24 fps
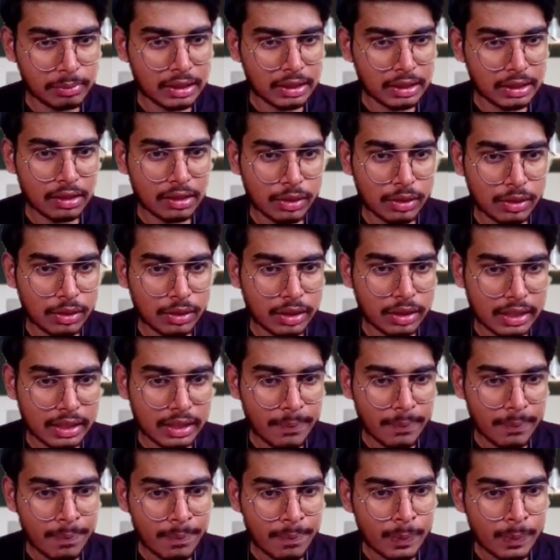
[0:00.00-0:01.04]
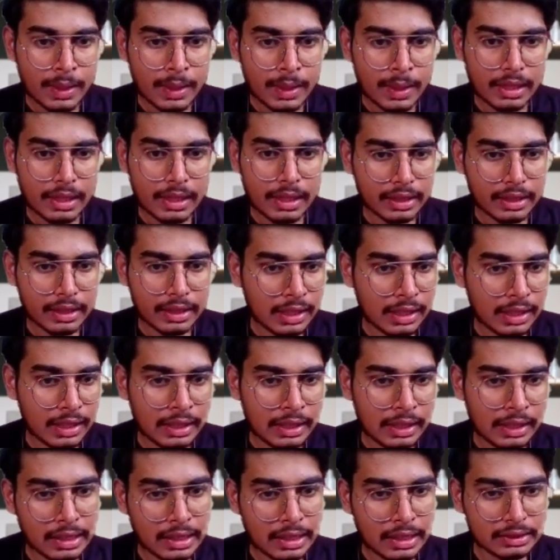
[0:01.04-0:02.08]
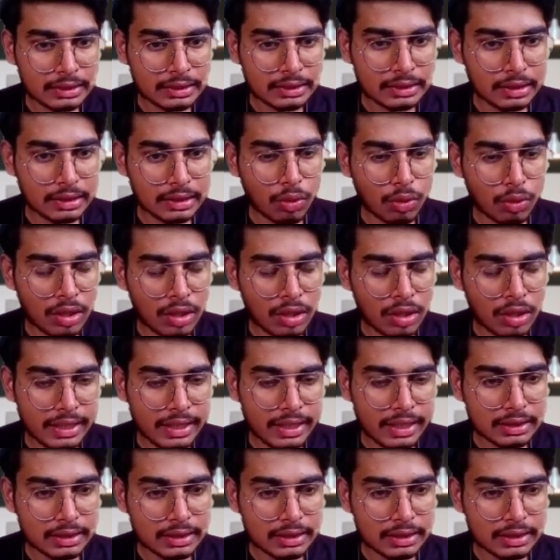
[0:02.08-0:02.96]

indexes of string. String is similar to the array,